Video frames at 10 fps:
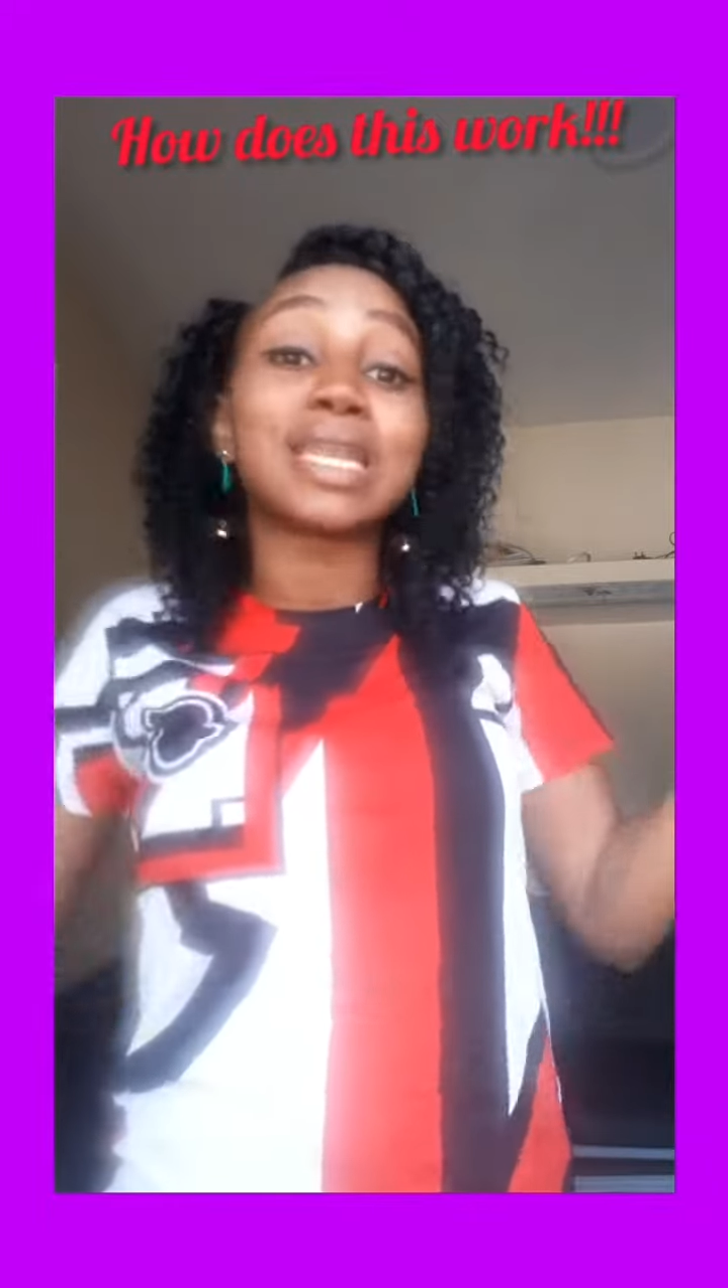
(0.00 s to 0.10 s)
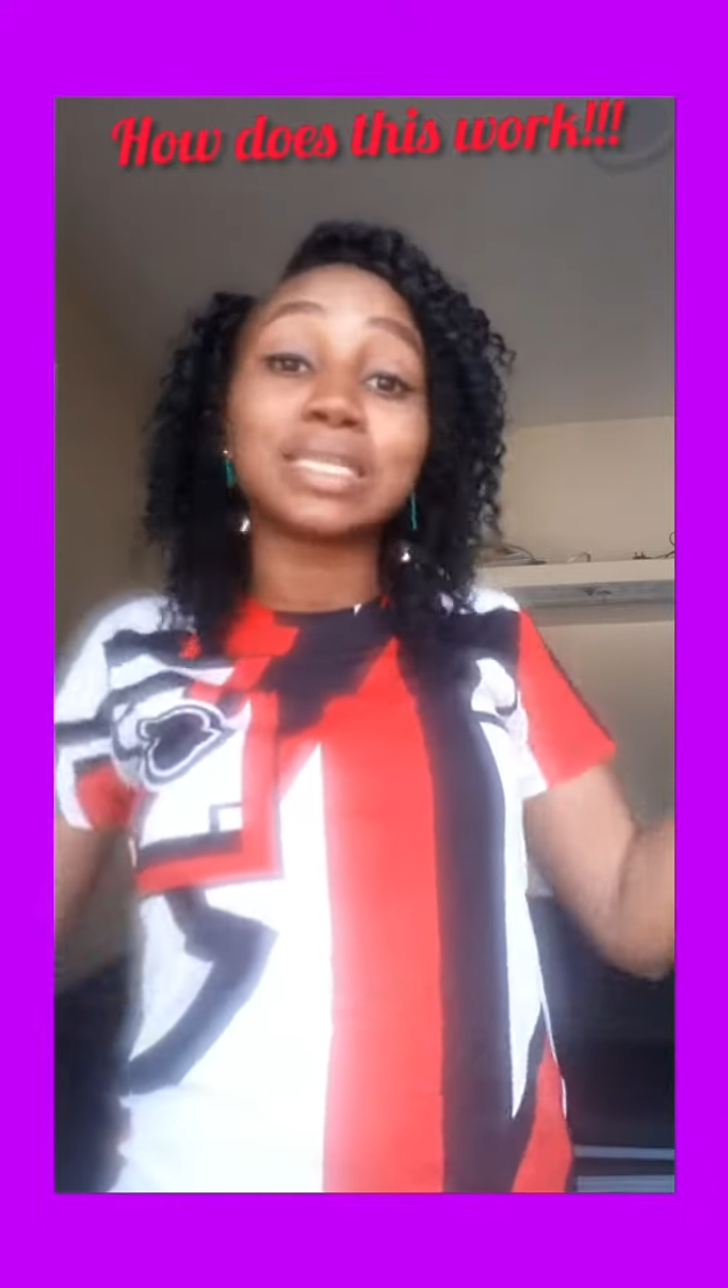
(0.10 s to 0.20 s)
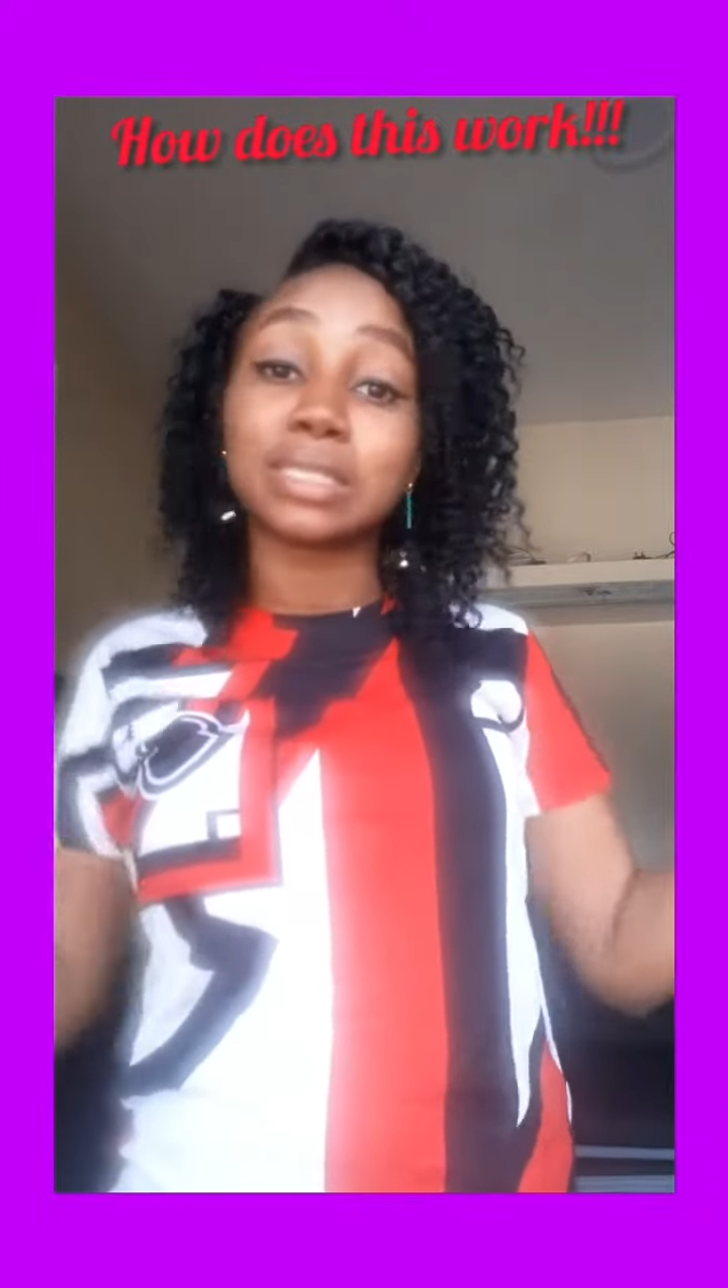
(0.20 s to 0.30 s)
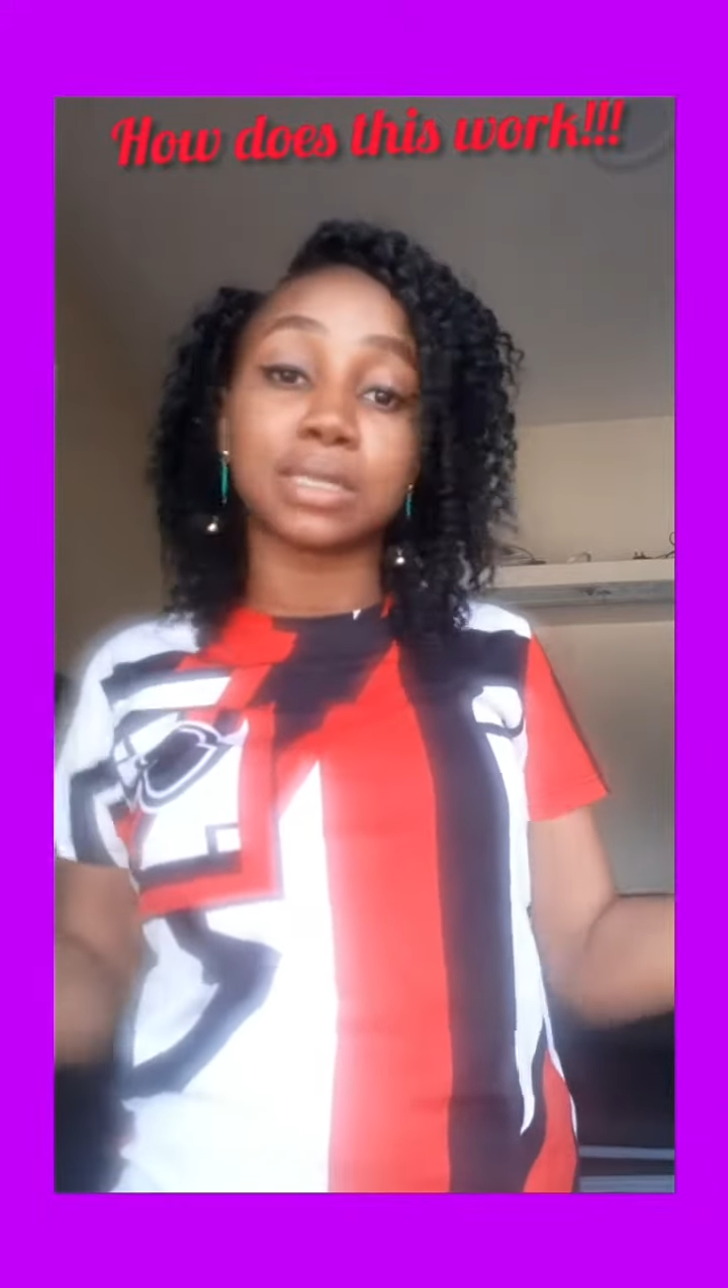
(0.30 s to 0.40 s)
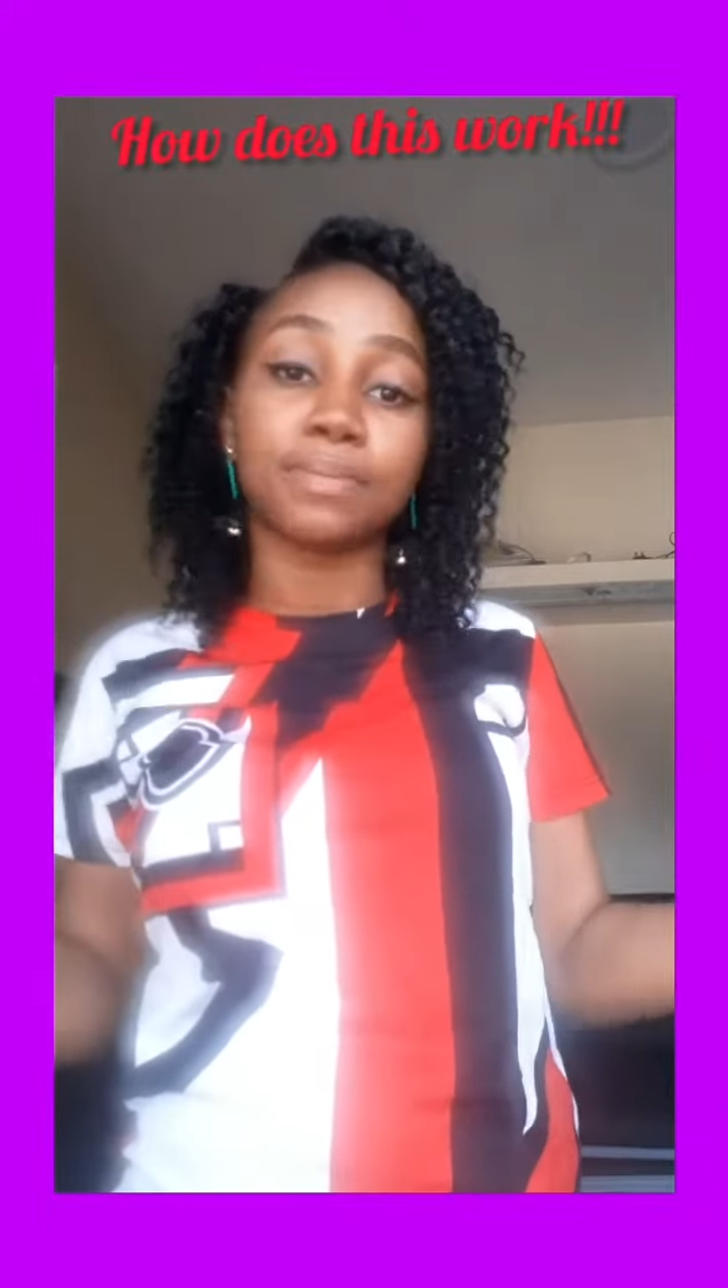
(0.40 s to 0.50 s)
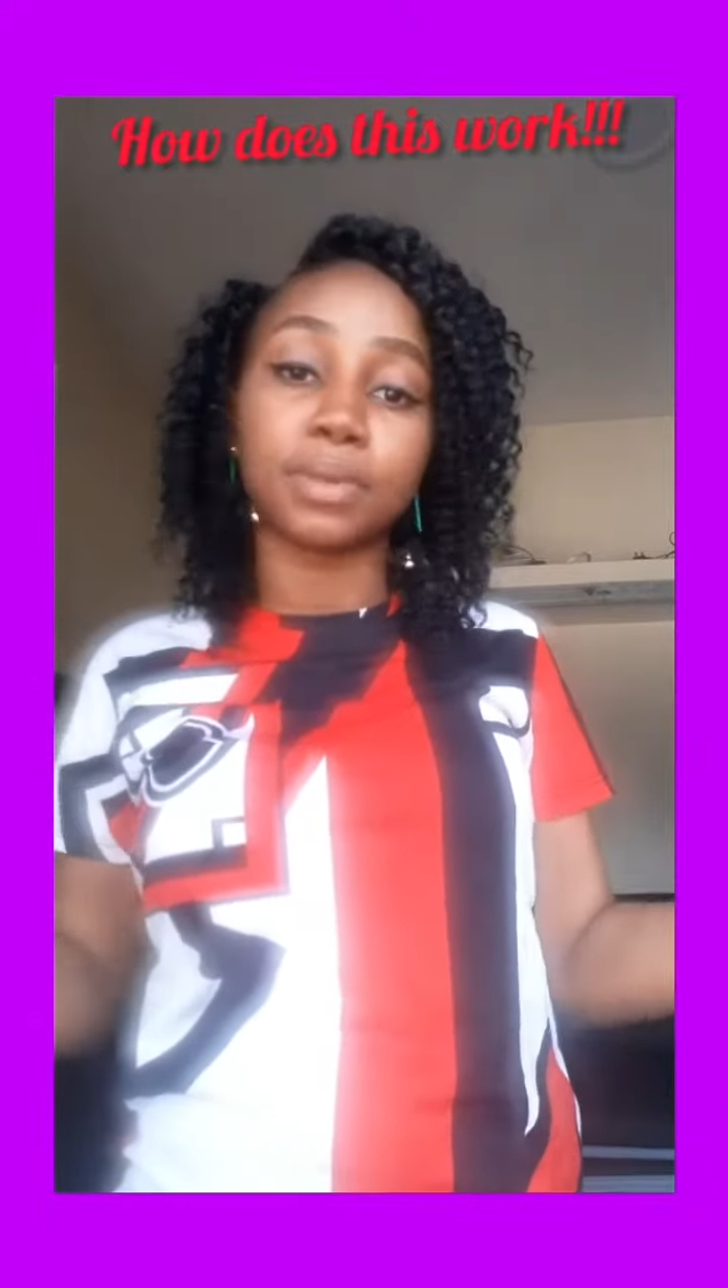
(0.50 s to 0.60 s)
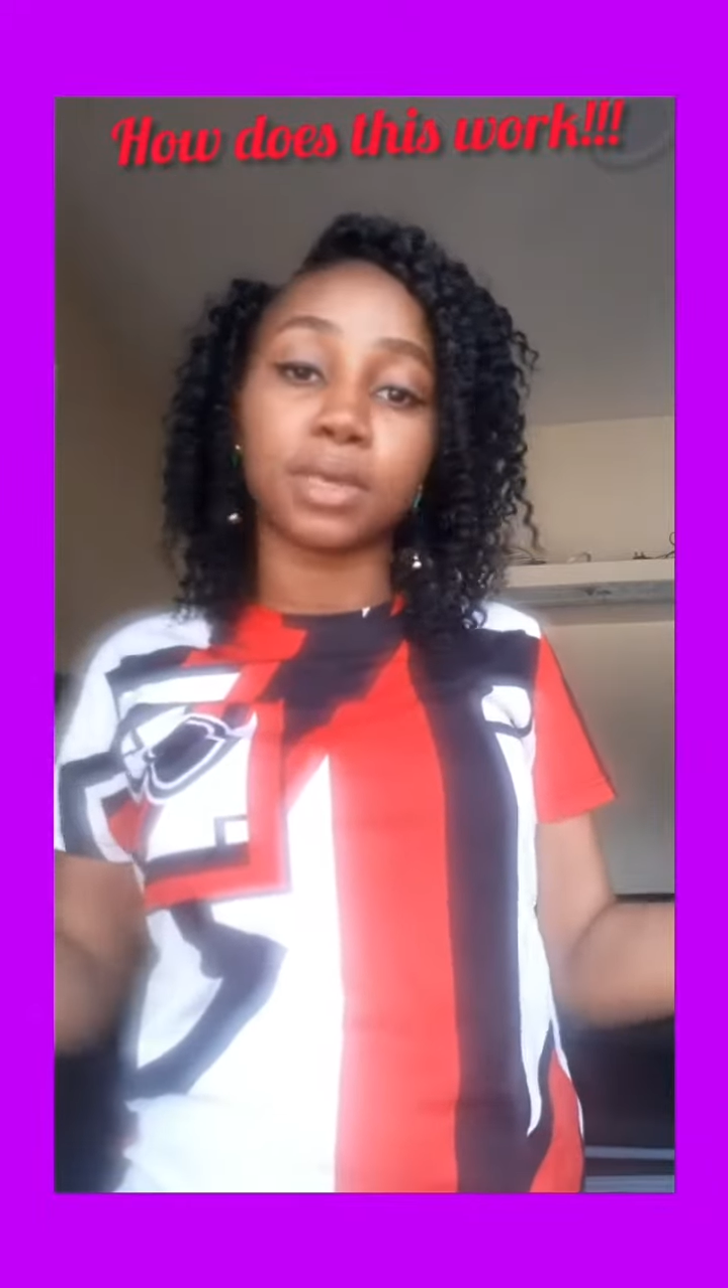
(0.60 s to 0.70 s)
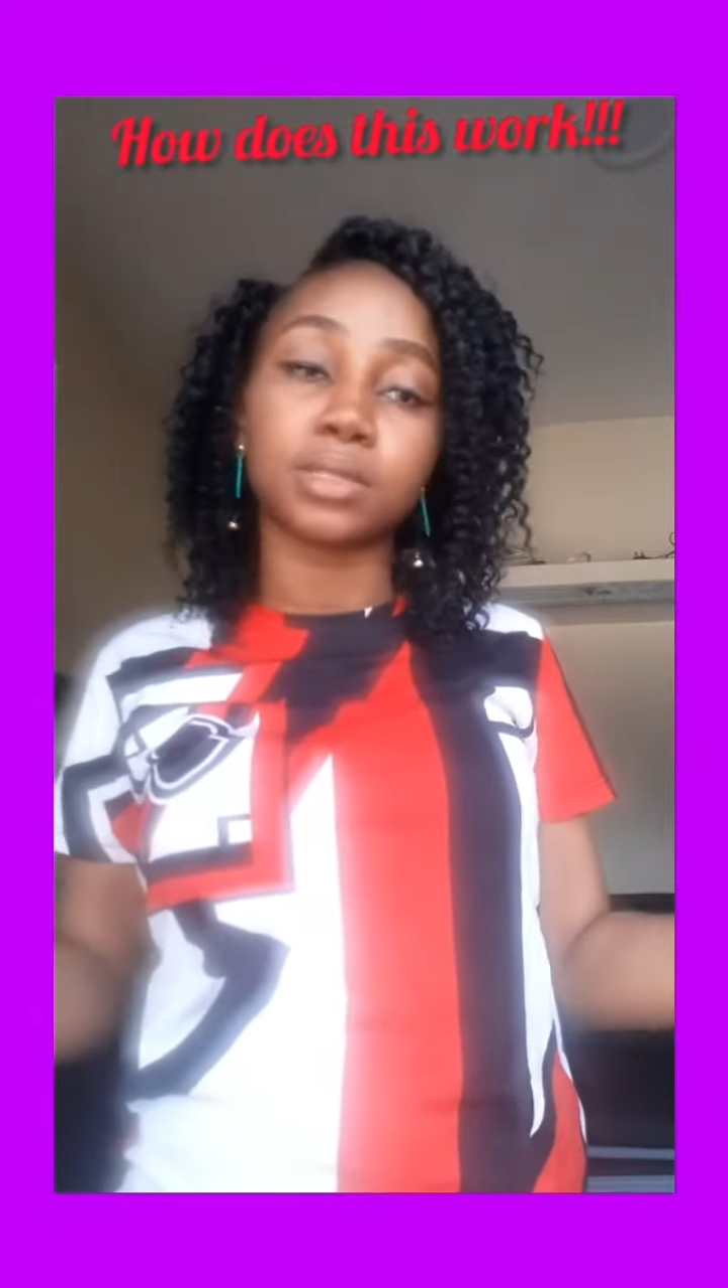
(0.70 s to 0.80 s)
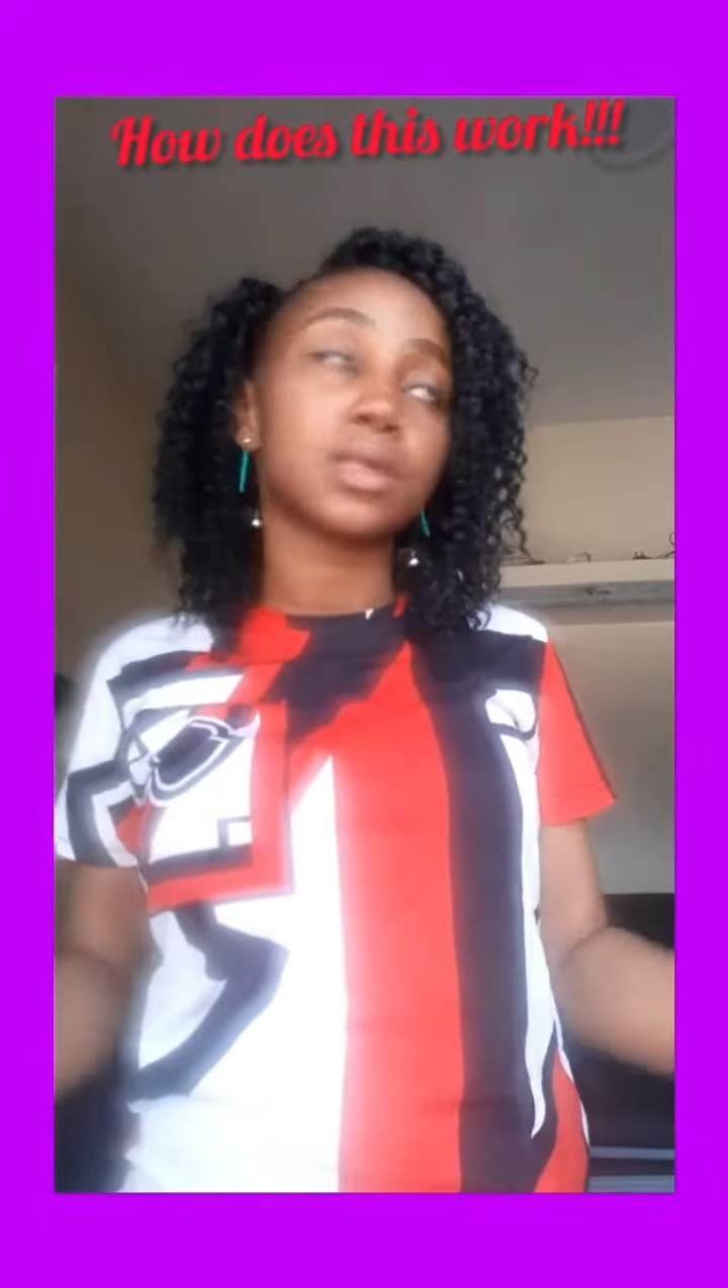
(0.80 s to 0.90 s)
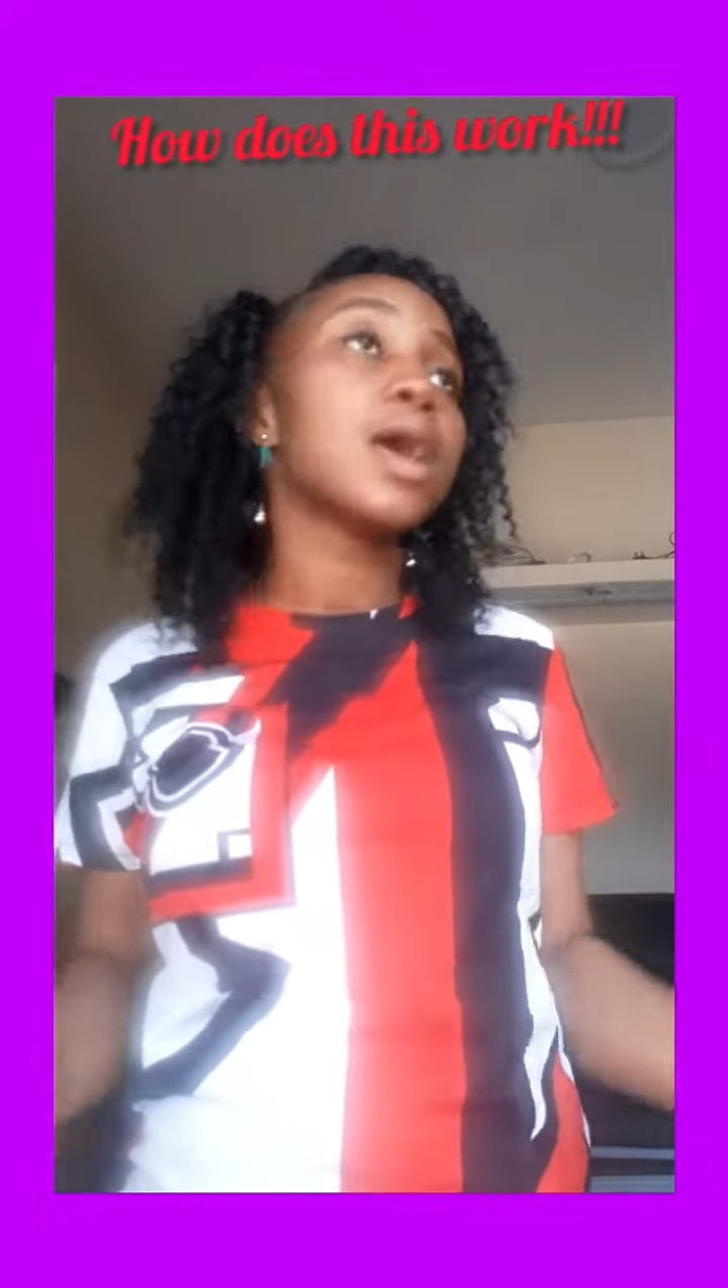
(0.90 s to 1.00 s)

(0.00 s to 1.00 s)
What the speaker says: disappears.